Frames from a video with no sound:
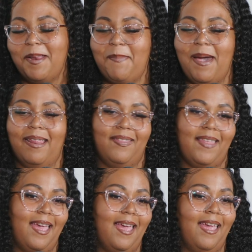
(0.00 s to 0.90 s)
about a
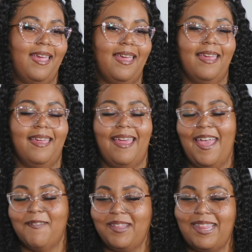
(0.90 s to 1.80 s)
thing,
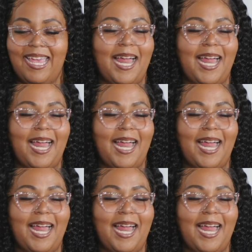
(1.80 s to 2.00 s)
everything.